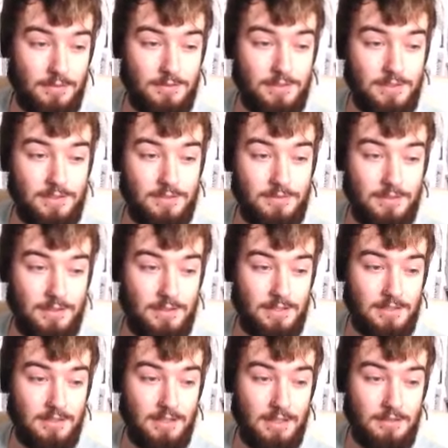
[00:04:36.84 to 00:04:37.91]
system so it takes
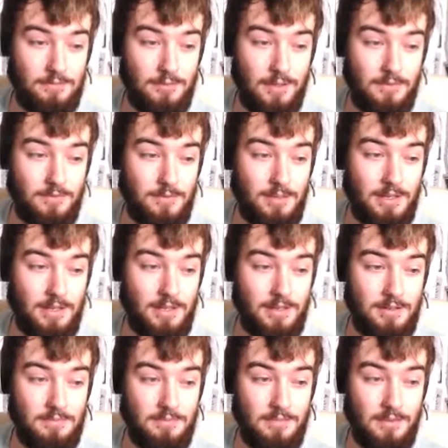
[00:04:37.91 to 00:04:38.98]
the health away from the player.
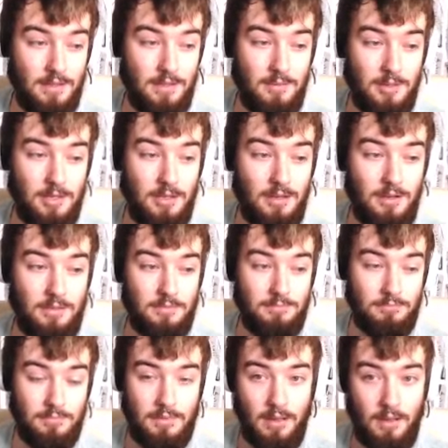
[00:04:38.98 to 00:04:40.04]
The enemy AI
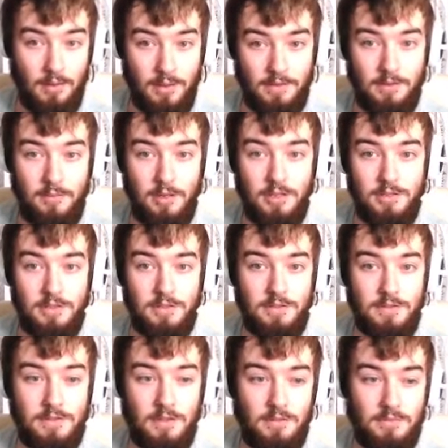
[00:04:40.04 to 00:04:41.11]
now has
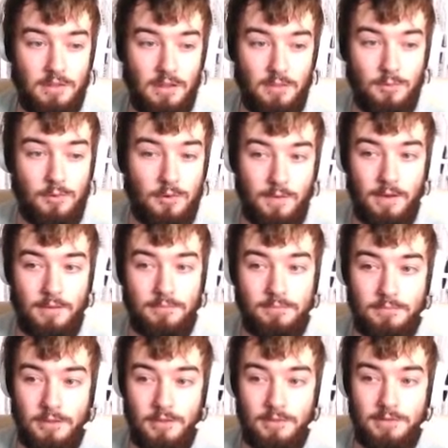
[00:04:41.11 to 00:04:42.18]
animations, so they walk around
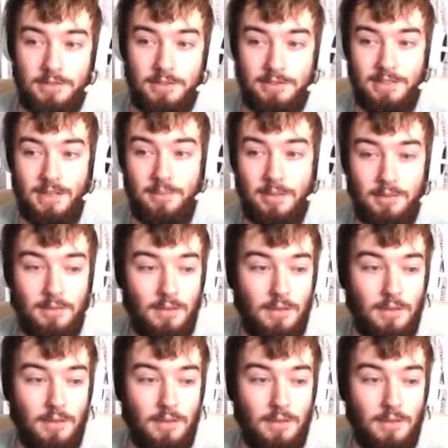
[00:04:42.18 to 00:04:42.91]
constantly stabbing.